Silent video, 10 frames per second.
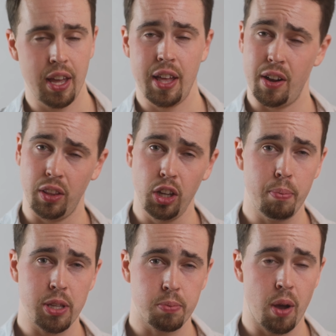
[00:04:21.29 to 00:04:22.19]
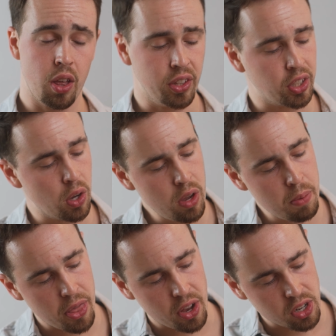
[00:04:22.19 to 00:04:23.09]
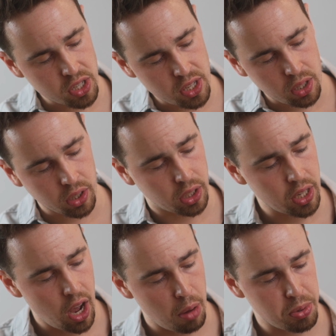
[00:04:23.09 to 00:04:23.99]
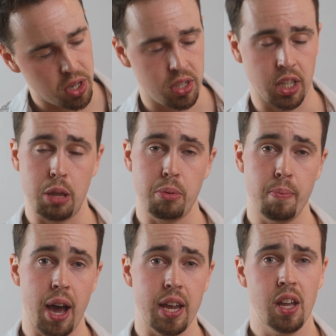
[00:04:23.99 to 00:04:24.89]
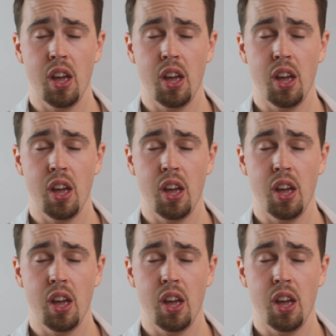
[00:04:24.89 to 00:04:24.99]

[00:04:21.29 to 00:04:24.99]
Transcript: They're a little bit small in the GUI, but they're still good options to keep in mind.